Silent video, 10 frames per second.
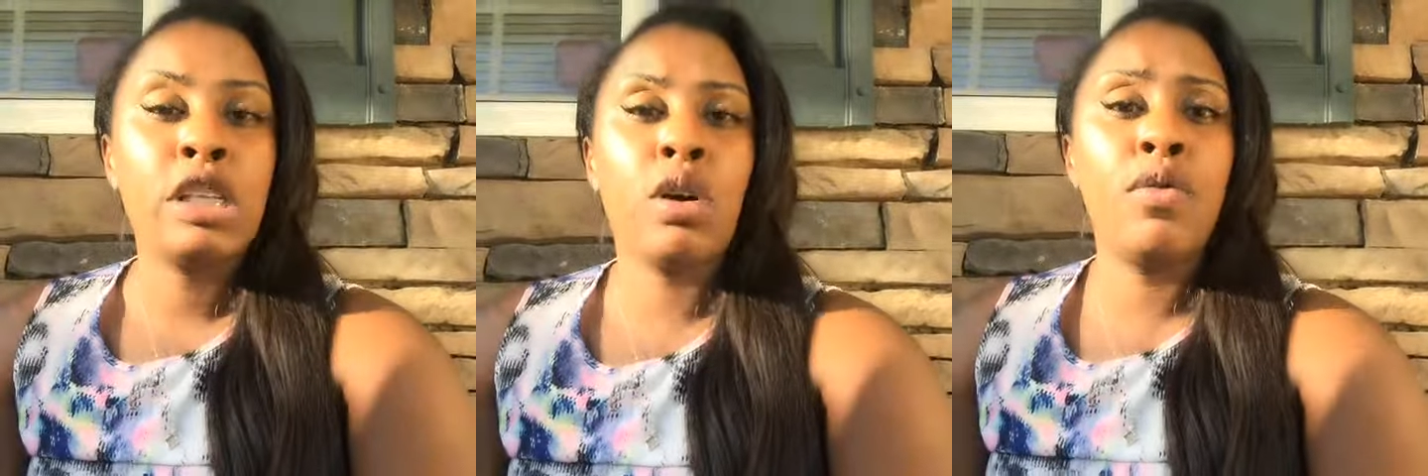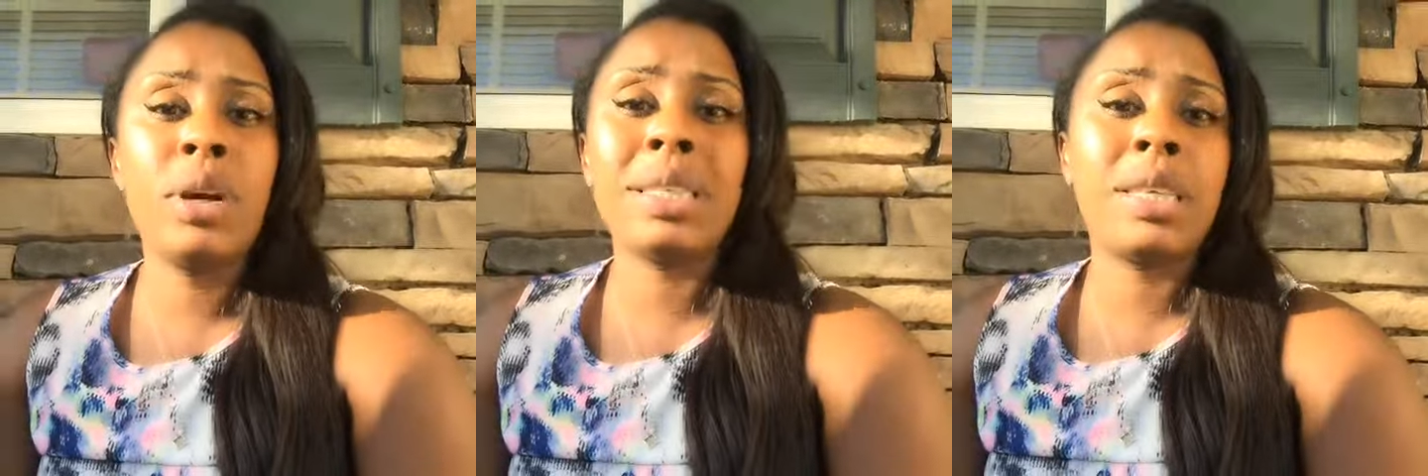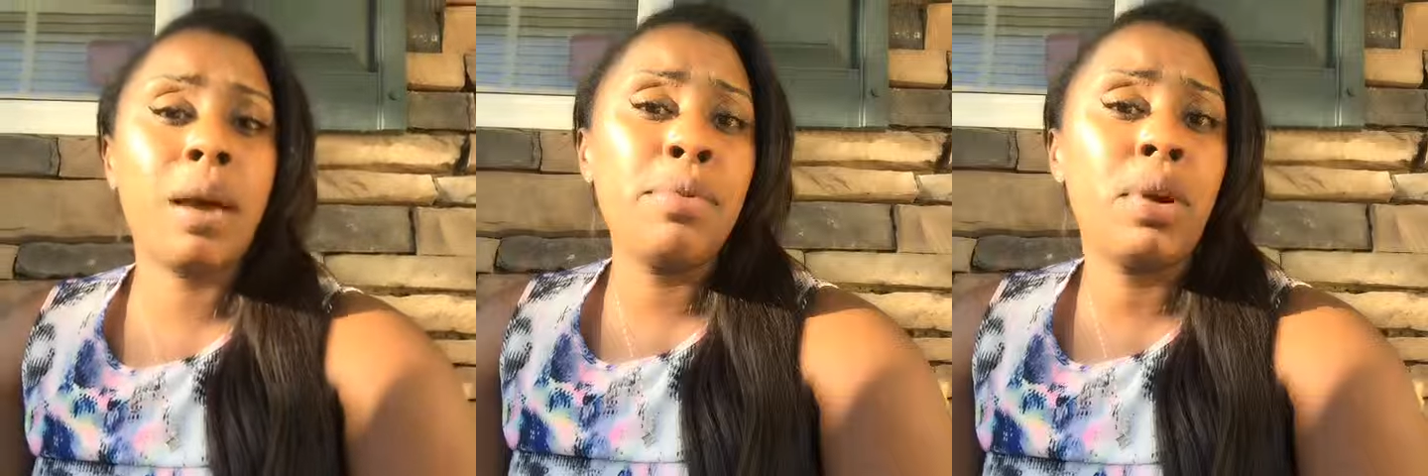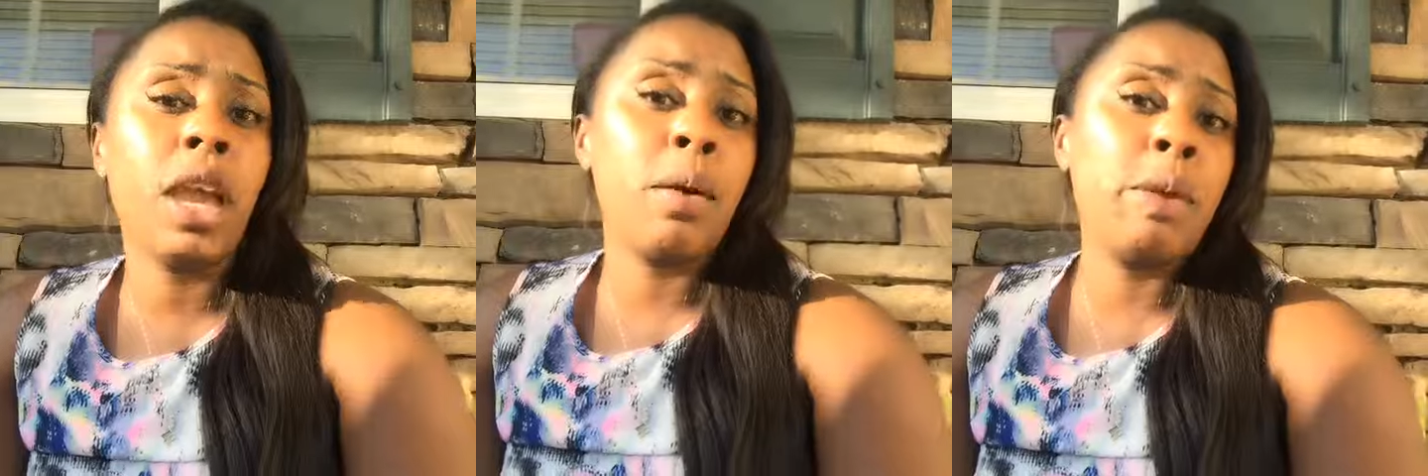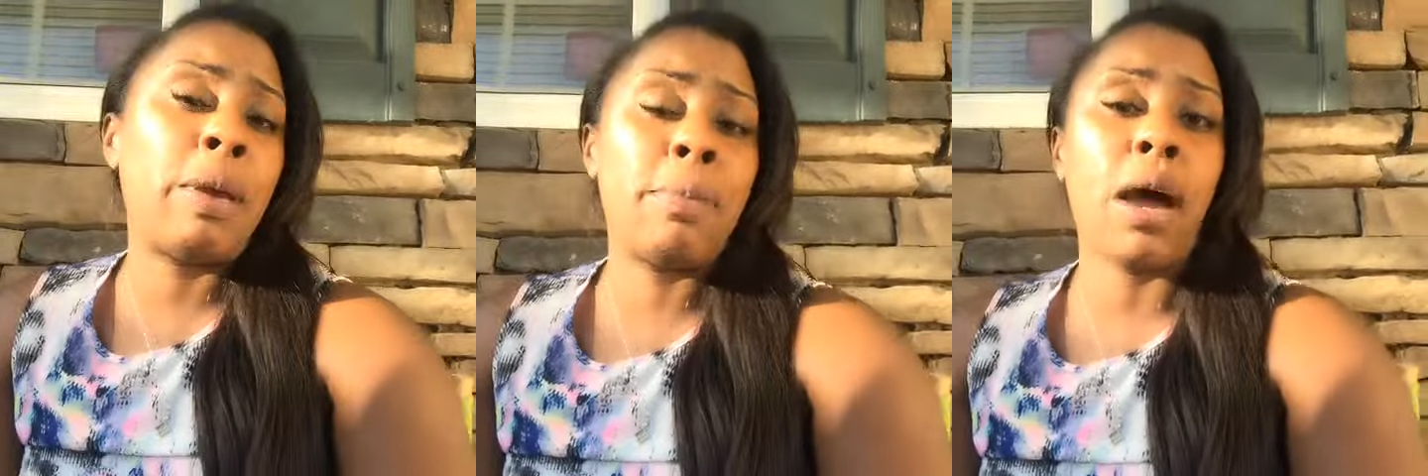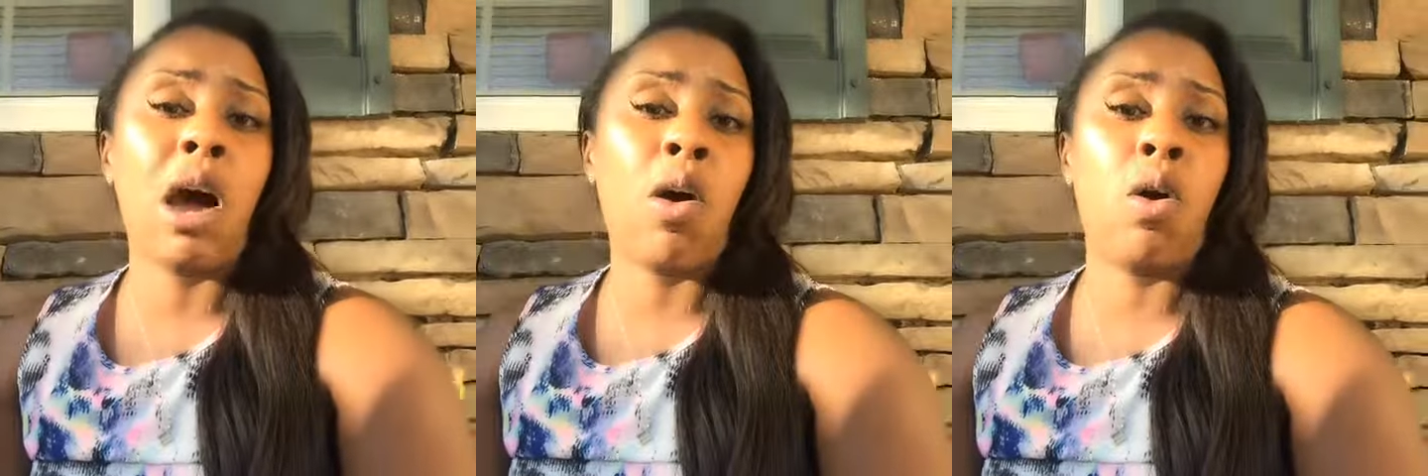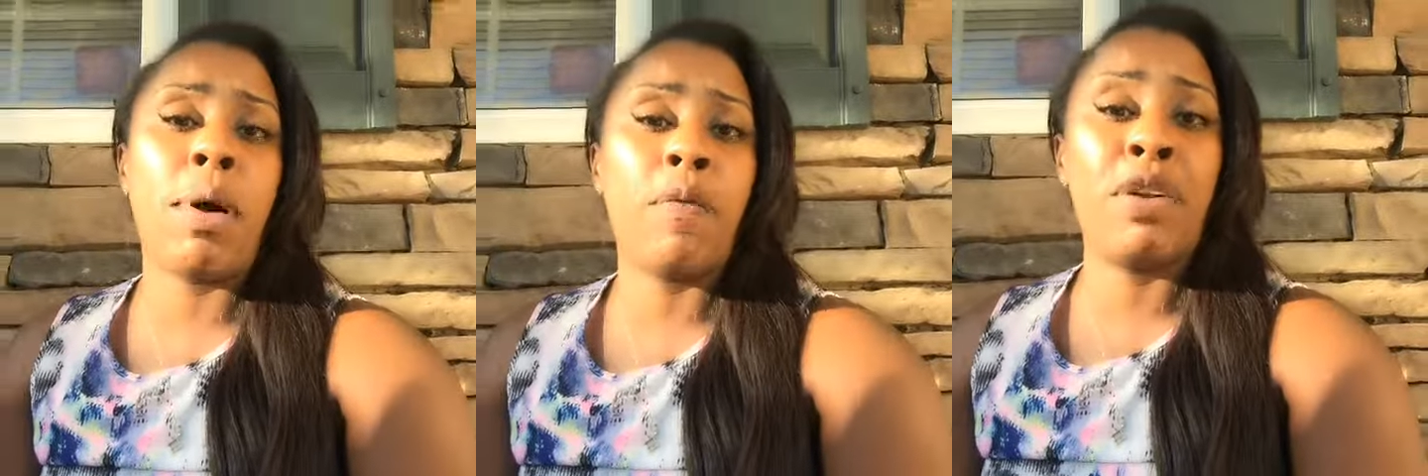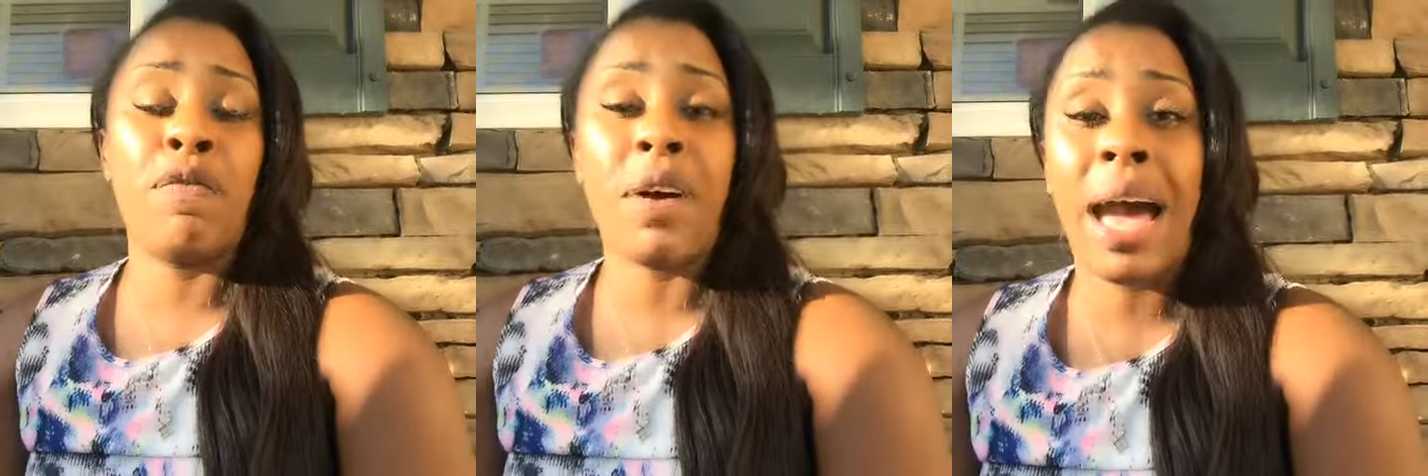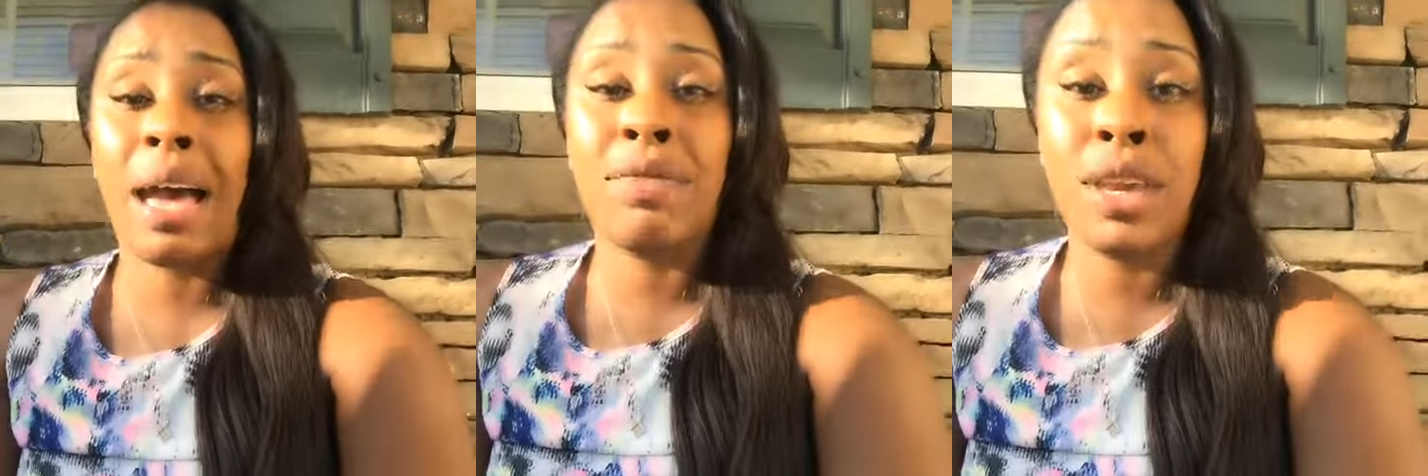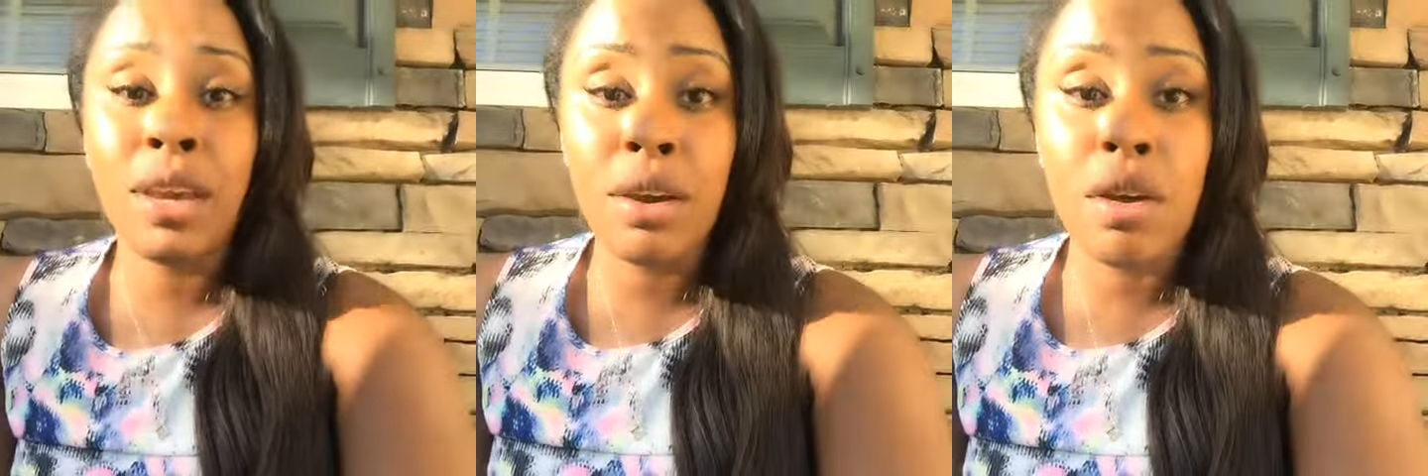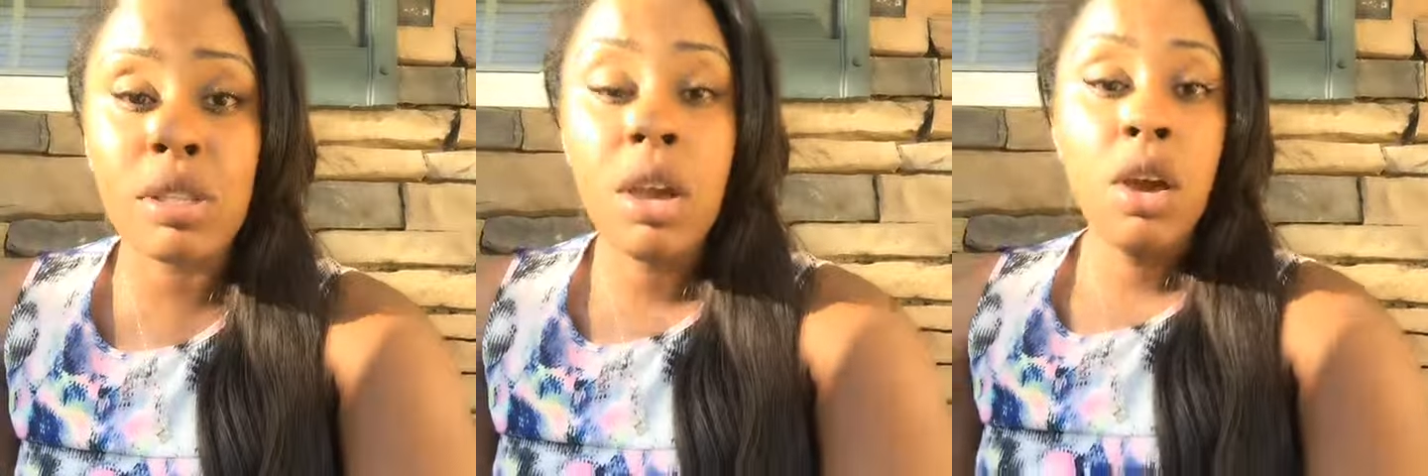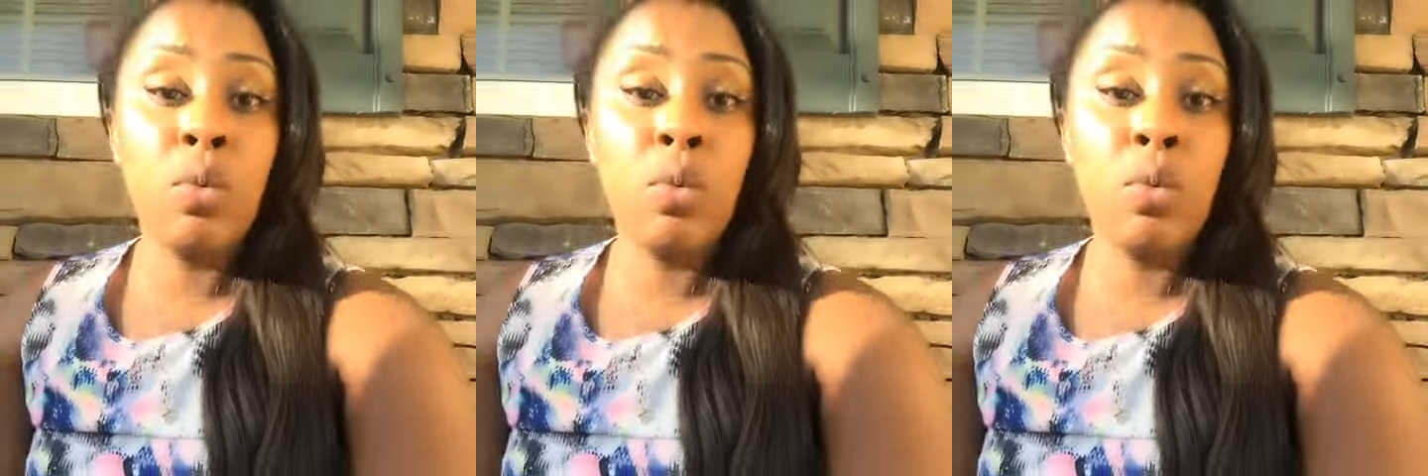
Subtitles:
So if you could tell me you can help me pay my home off in 5 years